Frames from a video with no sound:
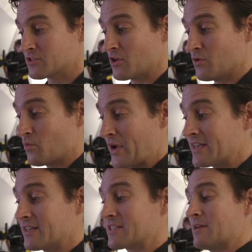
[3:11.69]
So
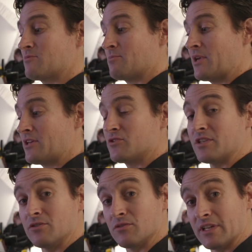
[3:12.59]
we can accept a PQ
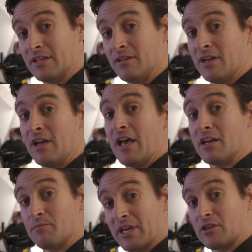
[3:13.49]
signal in
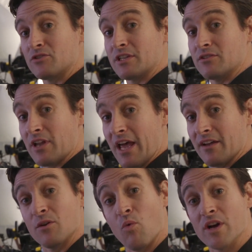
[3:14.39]
and a PQ signal
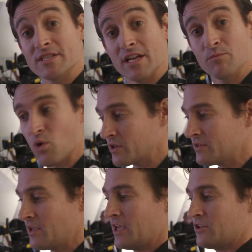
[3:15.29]
out. And why is that
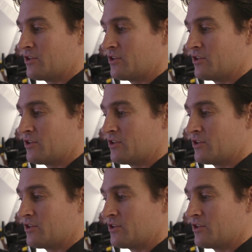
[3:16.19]
important?